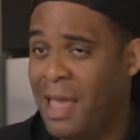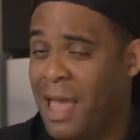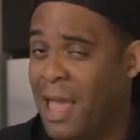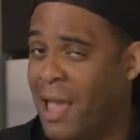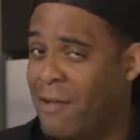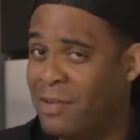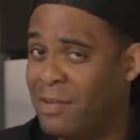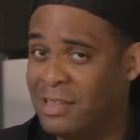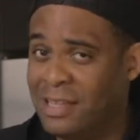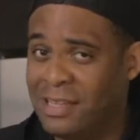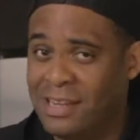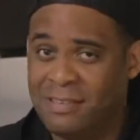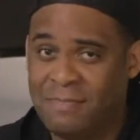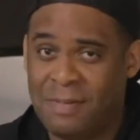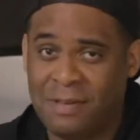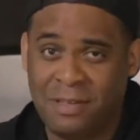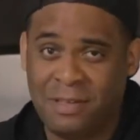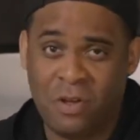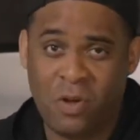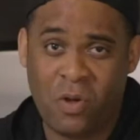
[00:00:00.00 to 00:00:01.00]
Everything that's
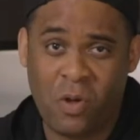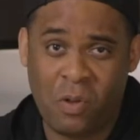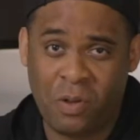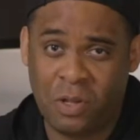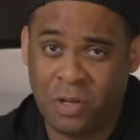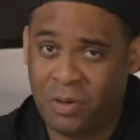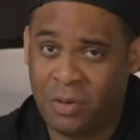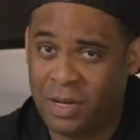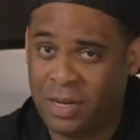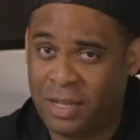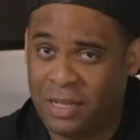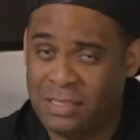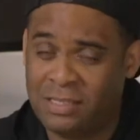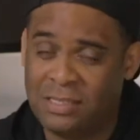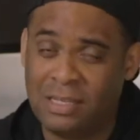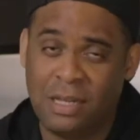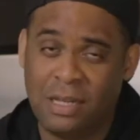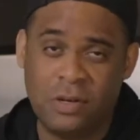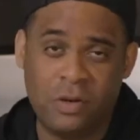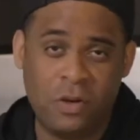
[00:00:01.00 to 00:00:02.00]
basically whole
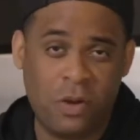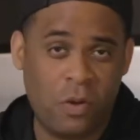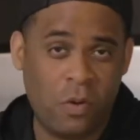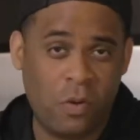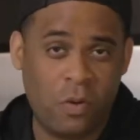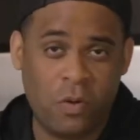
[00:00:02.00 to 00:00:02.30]
ingredients, no